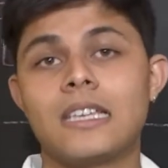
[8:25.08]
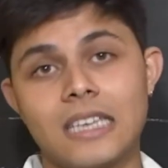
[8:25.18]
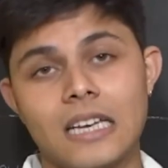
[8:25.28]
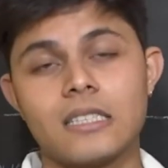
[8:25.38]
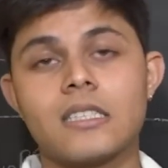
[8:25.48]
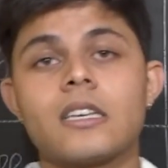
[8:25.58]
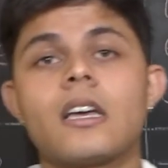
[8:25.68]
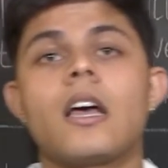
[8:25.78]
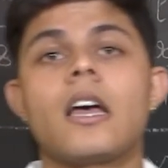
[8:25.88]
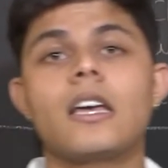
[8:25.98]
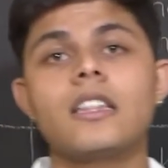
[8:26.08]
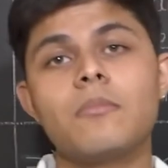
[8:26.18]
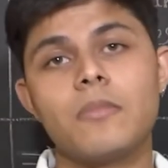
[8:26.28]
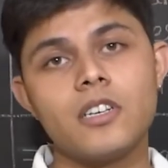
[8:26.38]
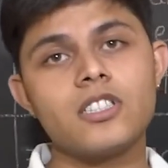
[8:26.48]
Yes. In
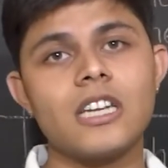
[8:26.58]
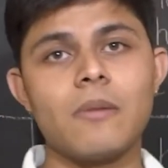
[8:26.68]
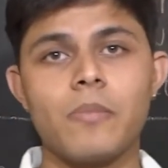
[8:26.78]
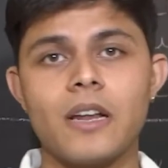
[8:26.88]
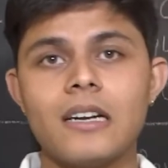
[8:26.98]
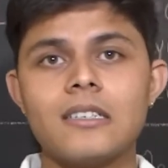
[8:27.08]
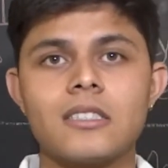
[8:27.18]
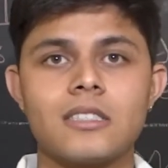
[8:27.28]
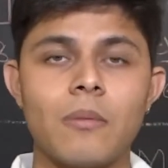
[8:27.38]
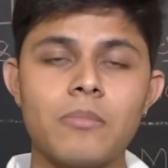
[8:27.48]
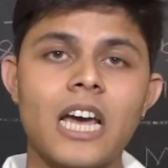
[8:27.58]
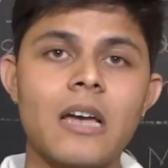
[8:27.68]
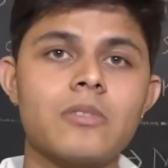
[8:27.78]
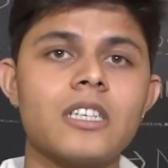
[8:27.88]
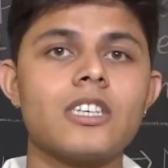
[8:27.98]
the merge templates,
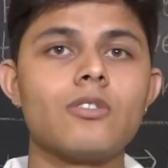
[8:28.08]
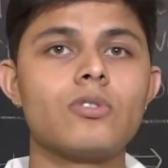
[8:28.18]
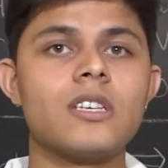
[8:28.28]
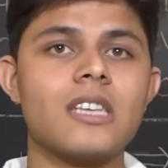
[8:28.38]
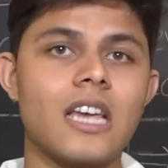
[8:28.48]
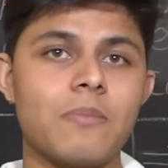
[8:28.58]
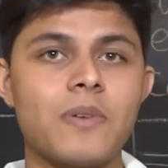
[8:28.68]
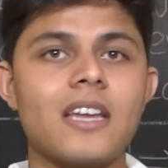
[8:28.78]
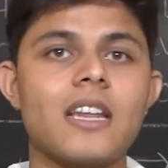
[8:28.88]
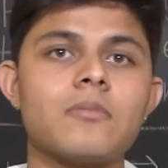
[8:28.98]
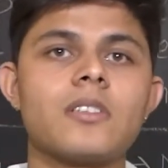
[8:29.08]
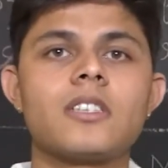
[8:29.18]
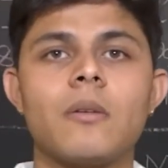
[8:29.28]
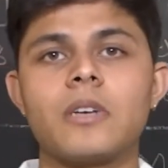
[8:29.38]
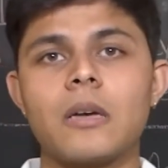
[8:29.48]
sometimes it uses API names
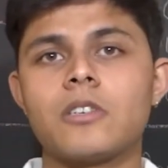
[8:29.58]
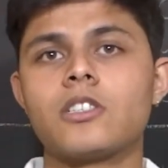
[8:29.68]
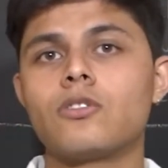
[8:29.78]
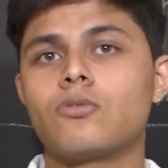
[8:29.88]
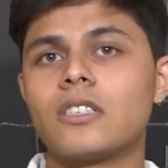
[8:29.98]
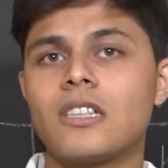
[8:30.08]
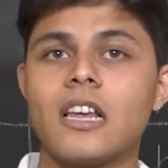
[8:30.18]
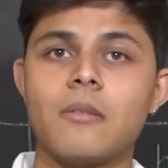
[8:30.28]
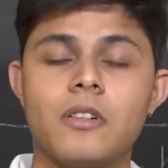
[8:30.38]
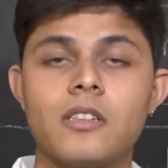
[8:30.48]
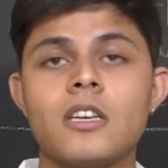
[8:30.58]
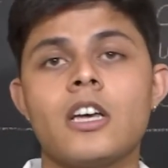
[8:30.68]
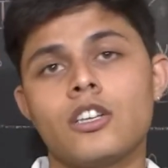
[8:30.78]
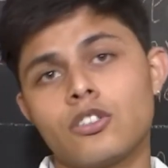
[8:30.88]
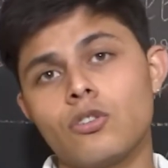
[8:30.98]
and sometimes it uses labels.
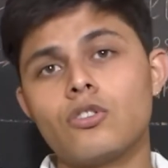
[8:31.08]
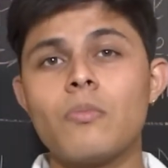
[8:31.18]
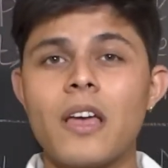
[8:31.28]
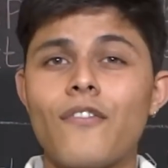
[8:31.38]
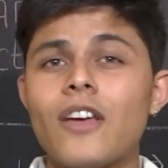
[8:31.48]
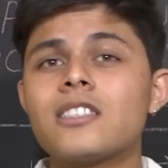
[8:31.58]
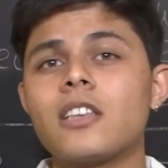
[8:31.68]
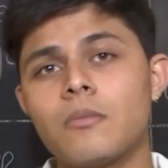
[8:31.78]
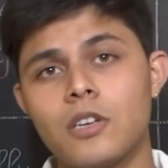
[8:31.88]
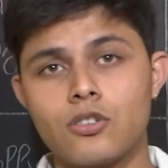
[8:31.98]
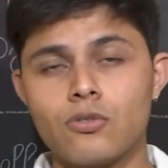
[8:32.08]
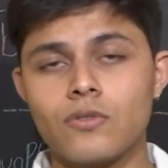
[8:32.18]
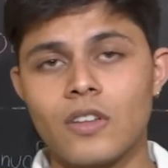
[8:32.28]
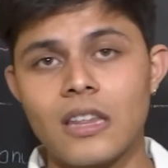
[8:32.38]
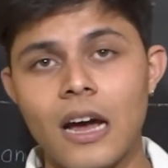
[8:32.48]
So you may face some
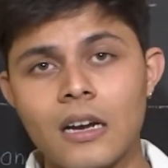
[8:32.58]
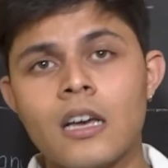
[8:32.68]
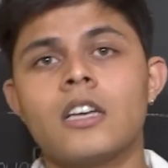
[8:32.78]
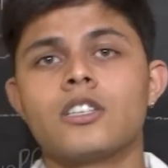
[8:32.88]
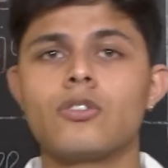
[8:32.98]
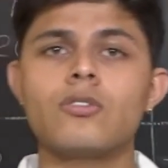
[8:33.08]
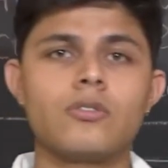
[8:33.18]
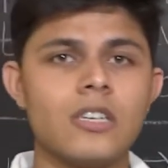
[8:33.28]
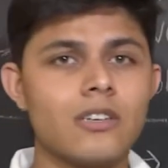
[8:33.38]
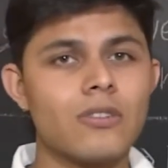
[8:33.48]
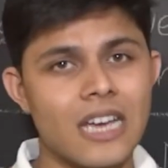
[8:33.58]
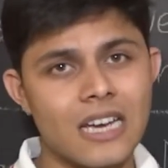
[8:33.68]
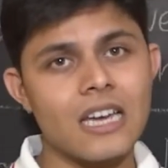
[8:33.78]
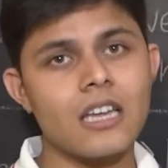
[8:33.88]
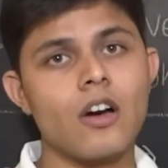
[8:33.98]
issues with that. So you need to
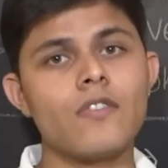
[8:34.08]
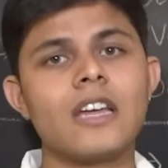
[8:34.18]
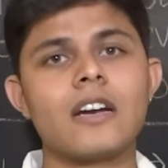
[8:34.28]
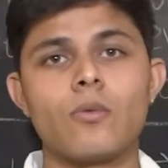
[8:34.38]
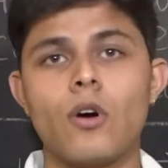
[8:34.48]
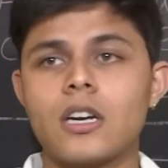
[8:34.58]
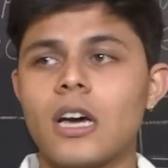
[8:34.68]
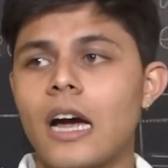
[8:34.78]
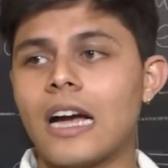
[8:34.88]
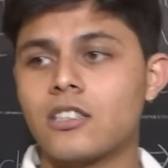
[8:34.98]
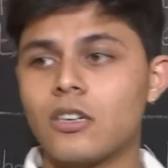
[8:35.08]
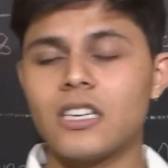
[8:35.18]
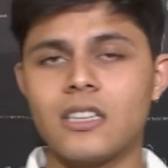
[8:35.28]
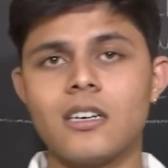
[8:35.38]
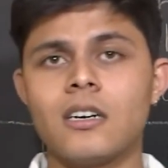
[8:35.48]
take care of that what
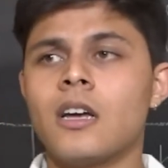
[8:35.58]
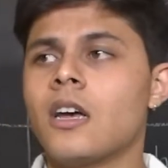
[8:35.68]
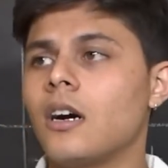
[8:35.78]
actually the